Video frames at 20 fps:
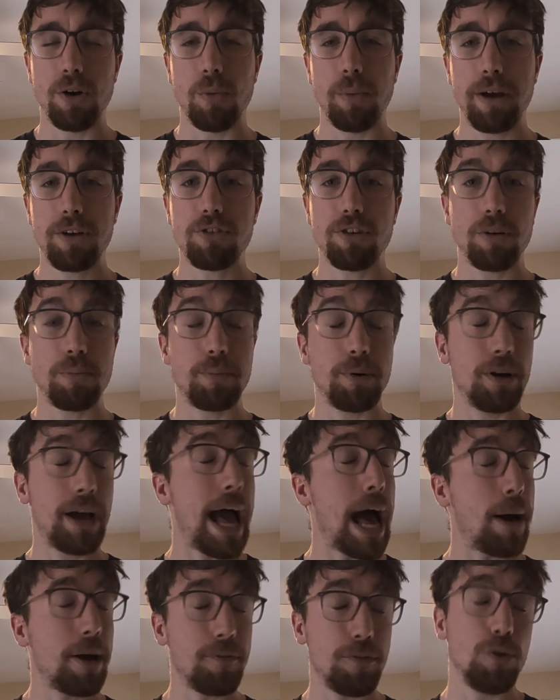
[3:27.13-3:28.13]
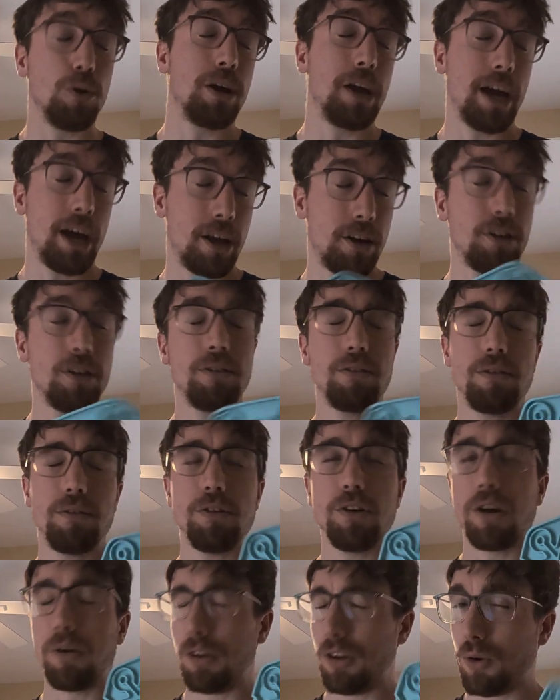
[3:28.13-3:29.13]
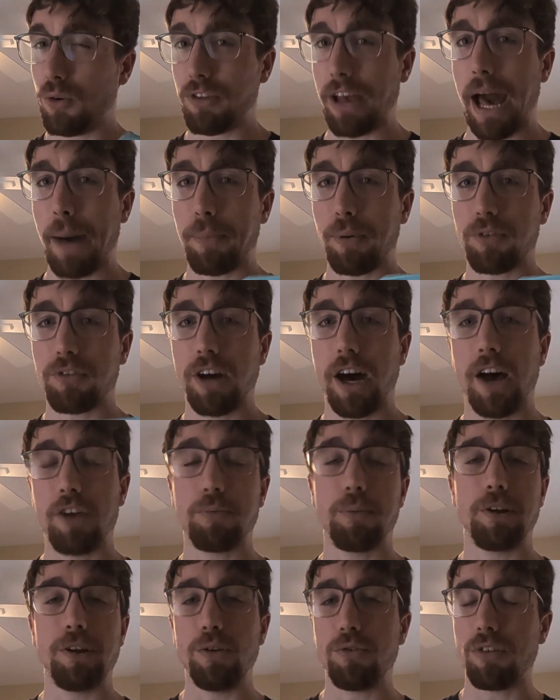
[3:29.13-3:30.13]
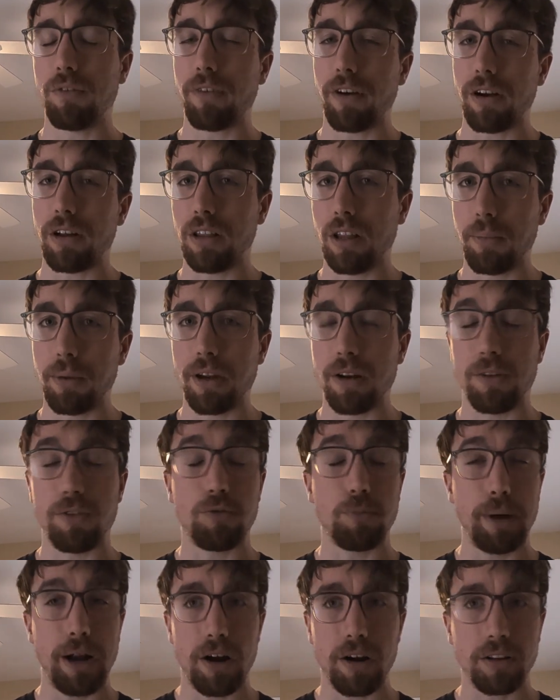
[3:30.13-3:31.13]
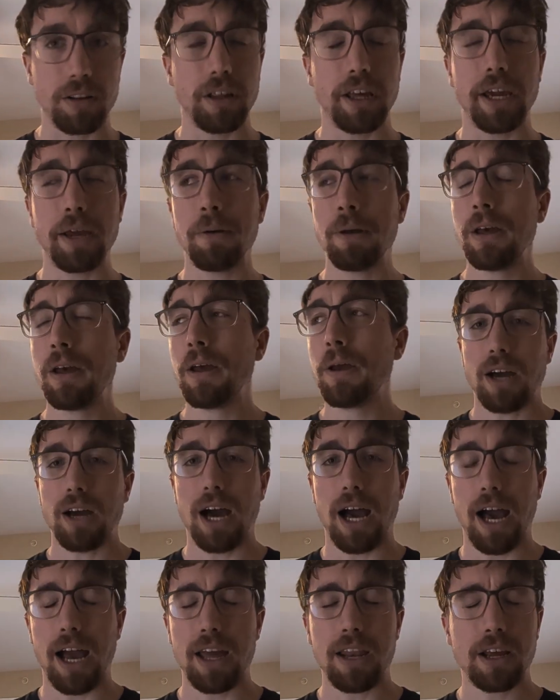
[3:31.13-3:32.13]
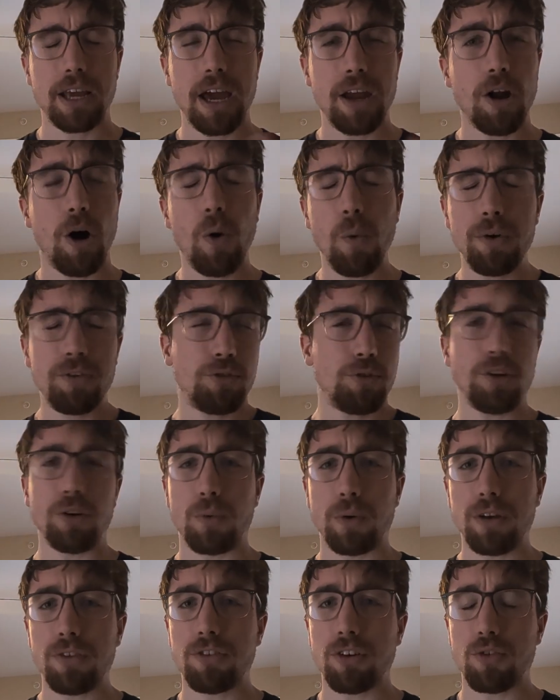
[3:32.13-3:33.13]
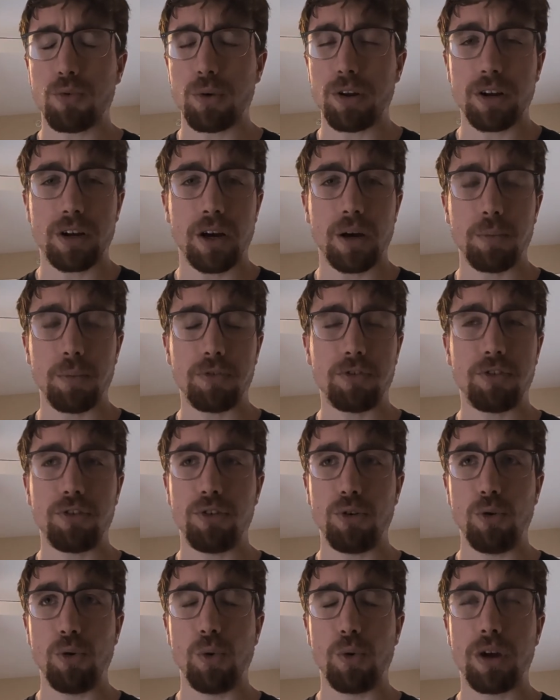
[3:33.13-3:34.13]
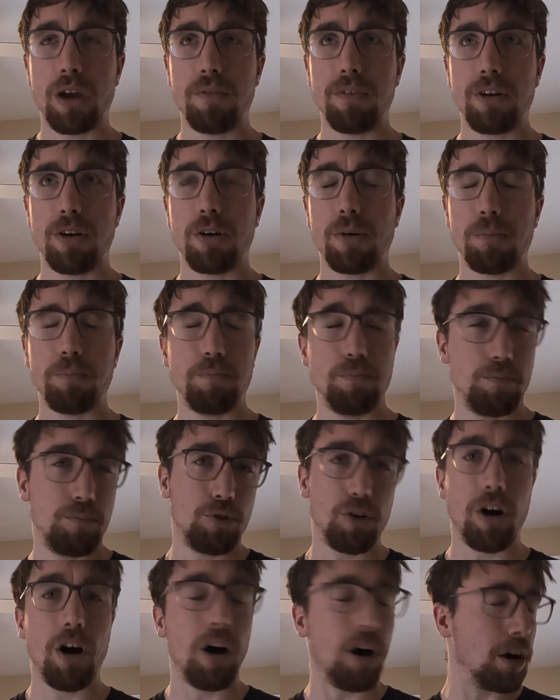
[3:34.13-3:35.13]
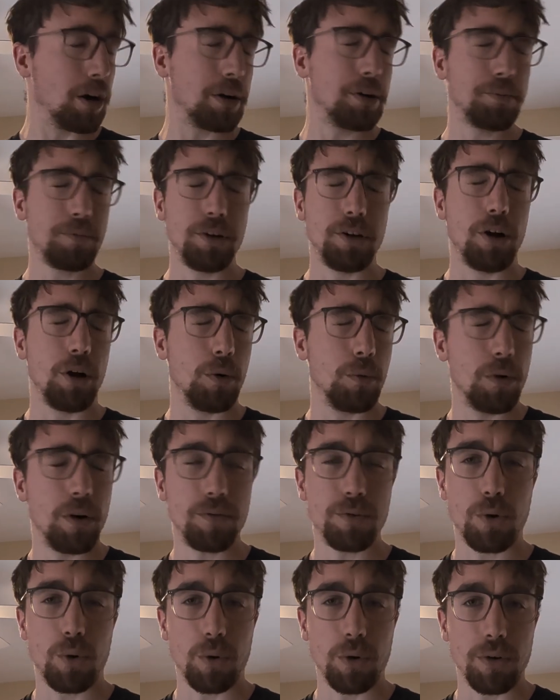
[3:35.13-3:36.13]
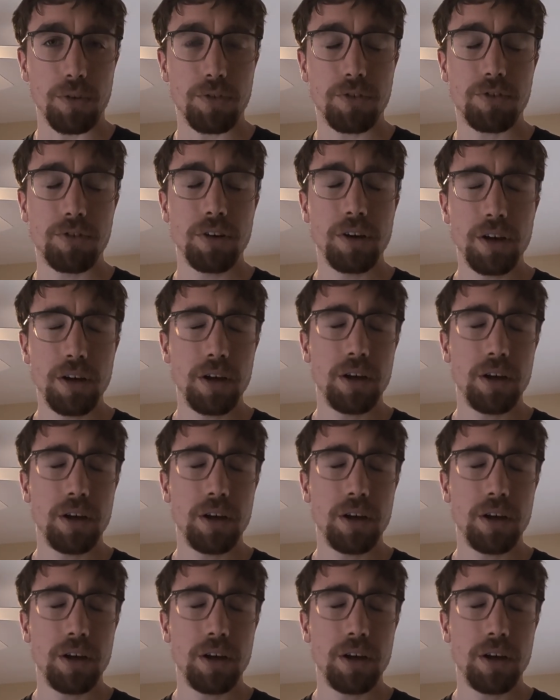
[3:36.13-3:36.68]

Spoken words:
make sure to put, if you could use applesauce, but use it very limited and sparingly. And again, always do your research when it comes to giving your dog, of course,